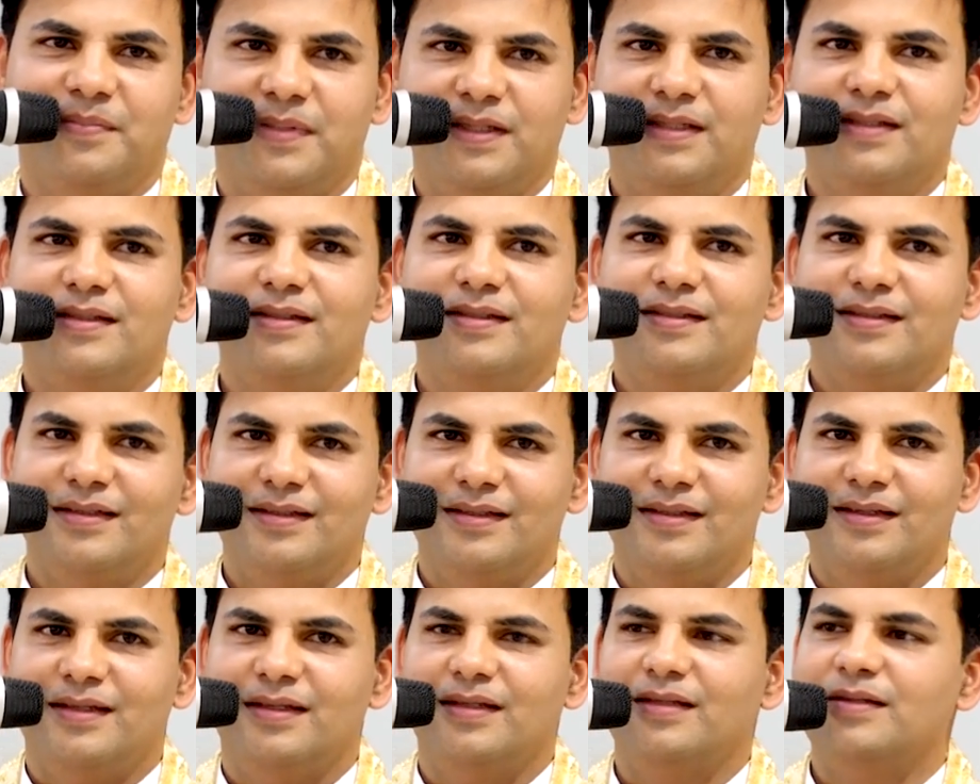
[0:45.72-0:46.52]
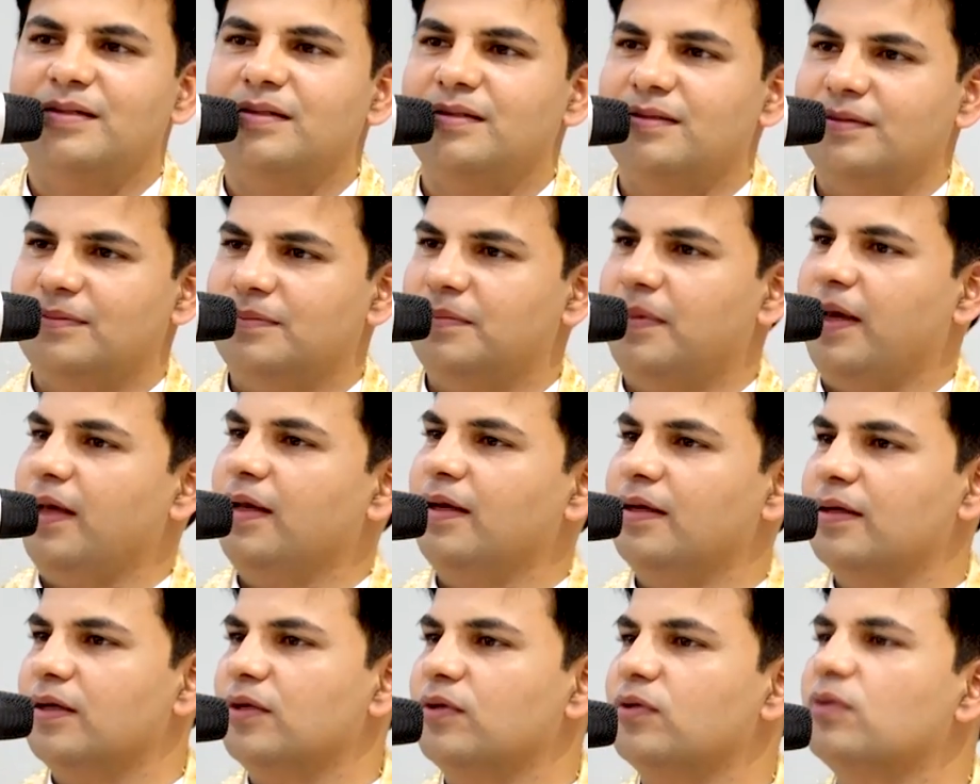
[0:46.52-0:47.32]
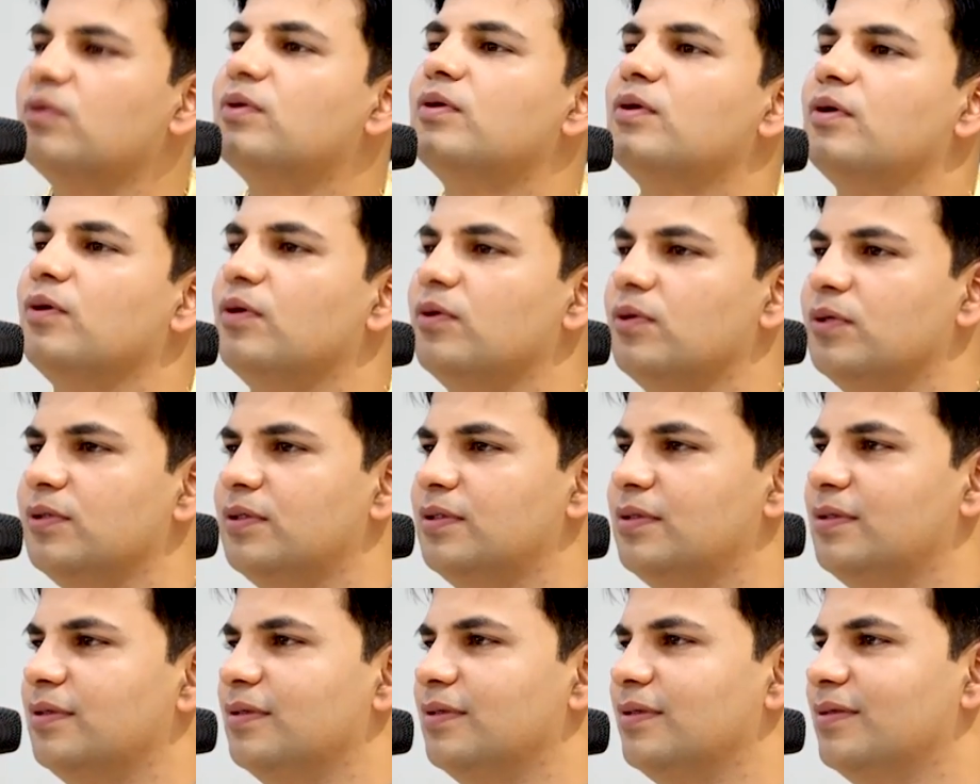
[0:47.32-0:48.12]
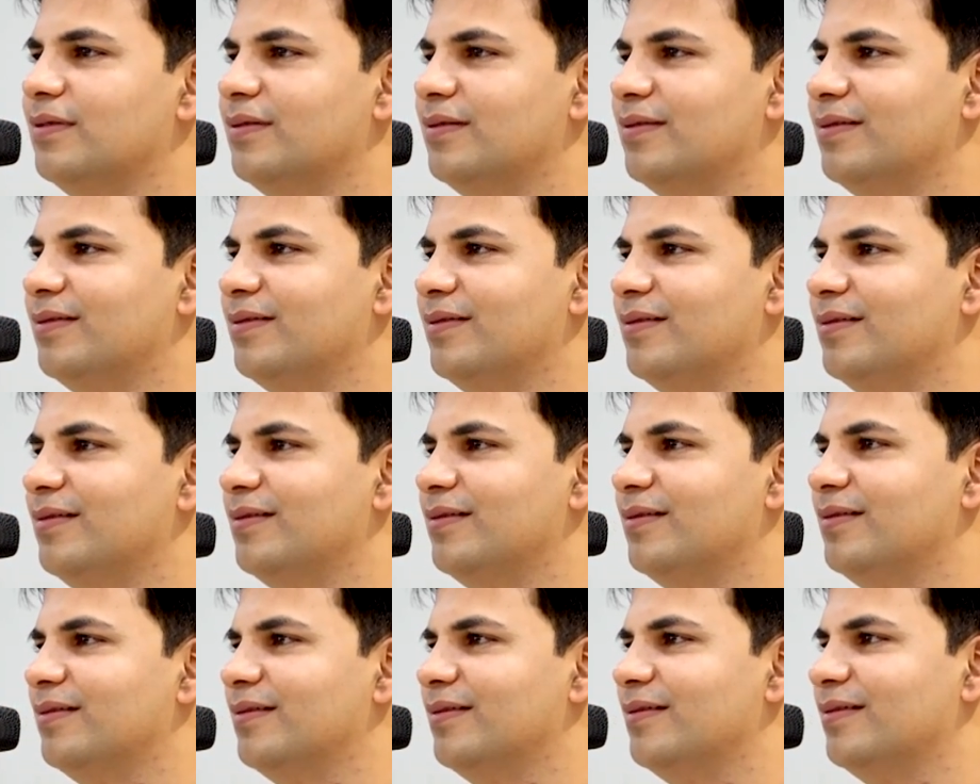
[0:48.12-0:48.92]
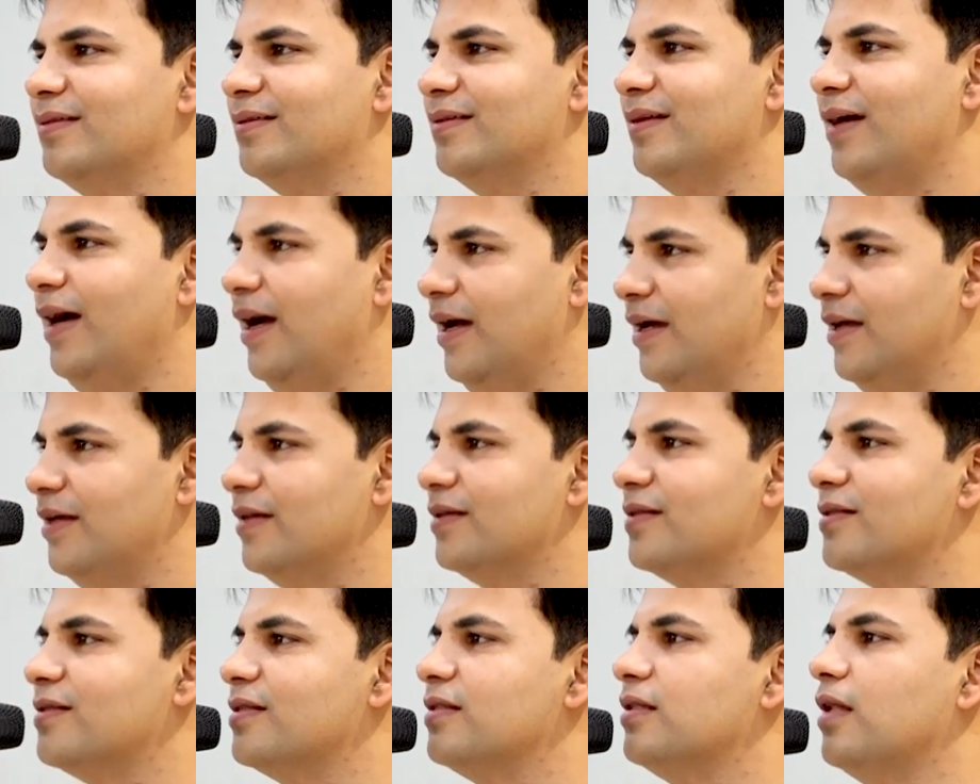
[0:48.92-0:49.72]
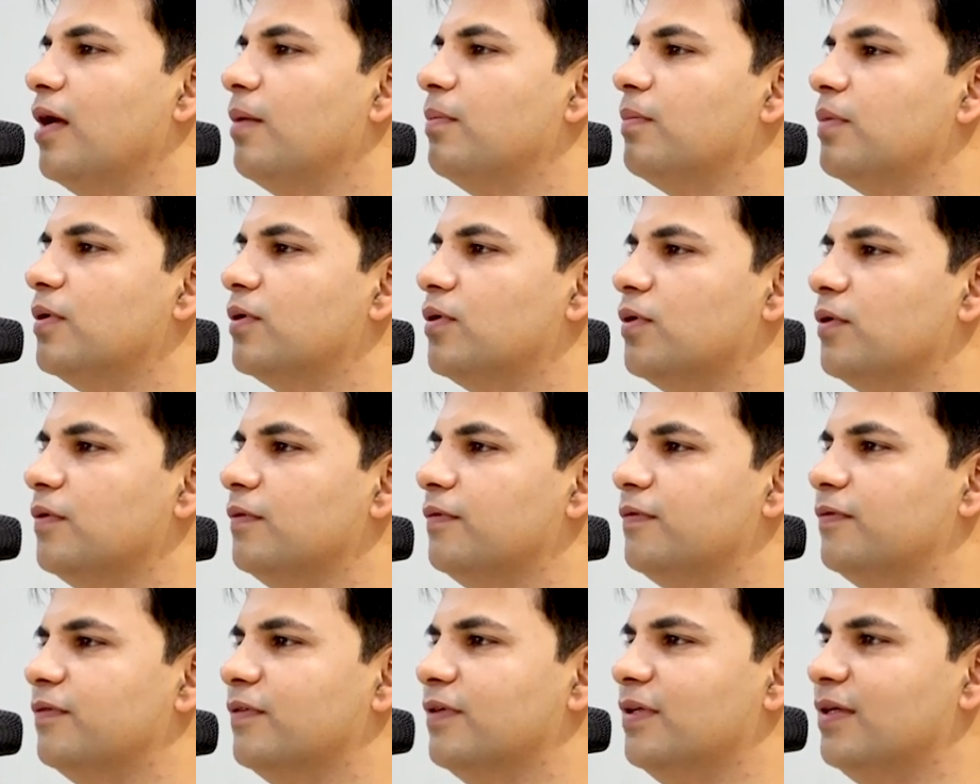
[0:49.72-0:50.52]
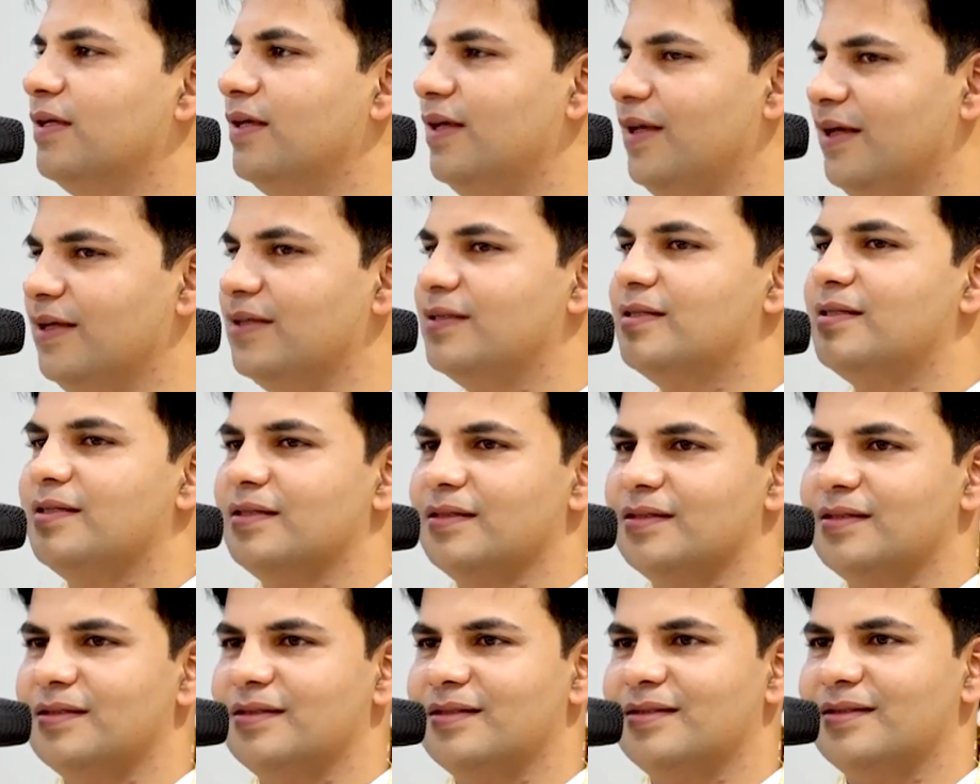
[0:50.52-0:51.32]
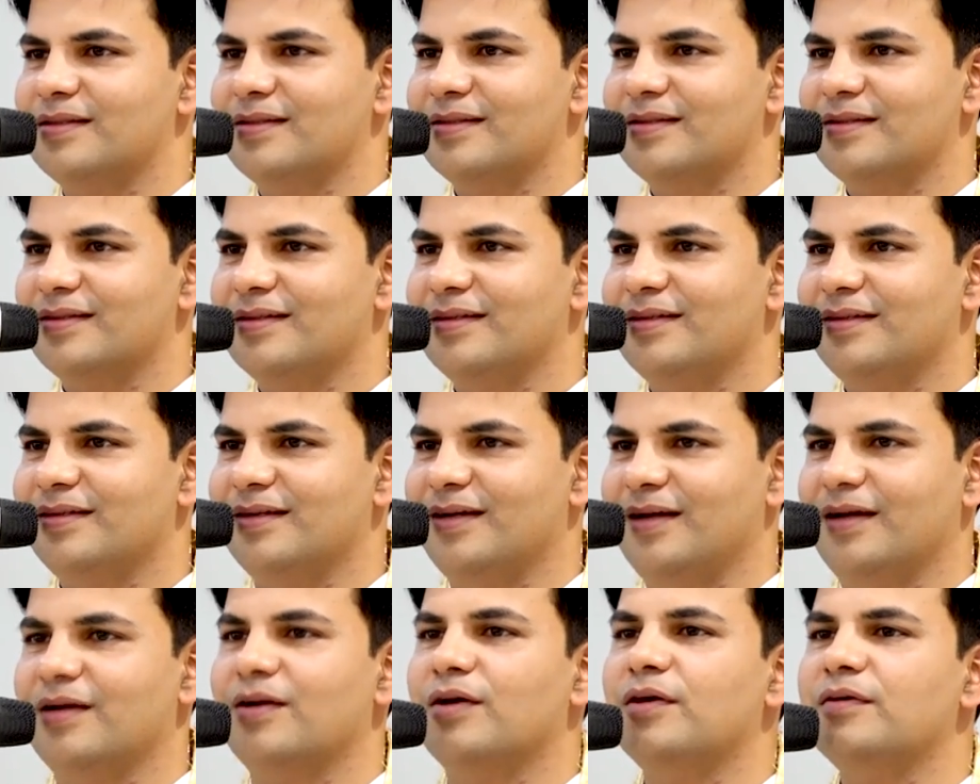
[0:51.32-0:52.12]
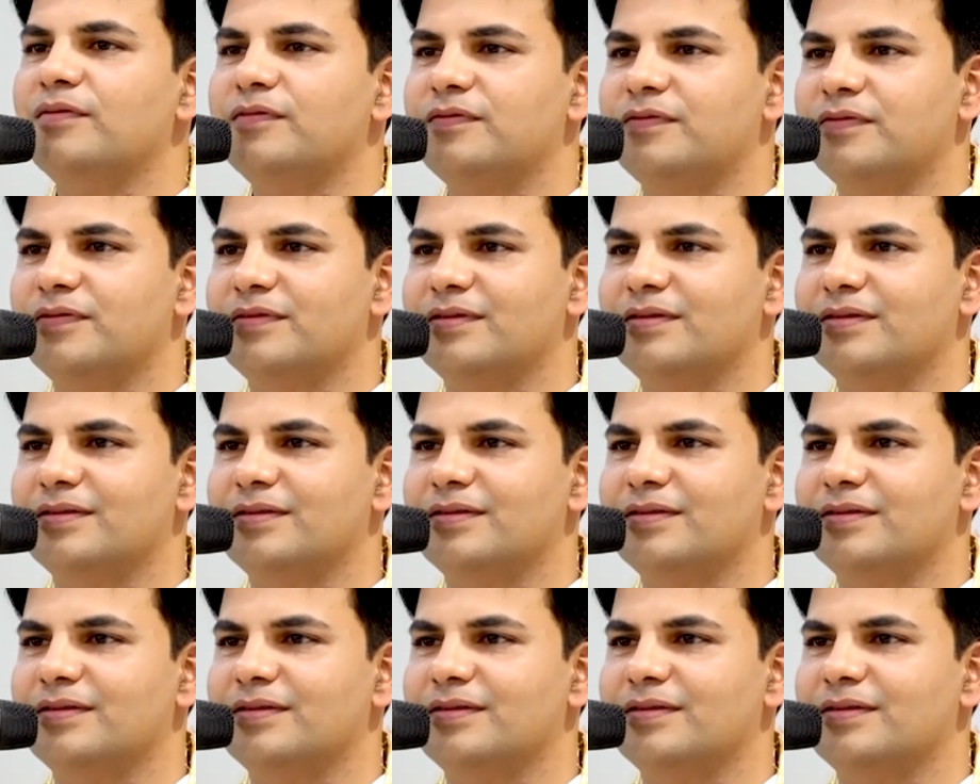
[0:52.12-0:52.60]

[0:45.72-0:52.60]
But in Mangalore court, highest number of cases are of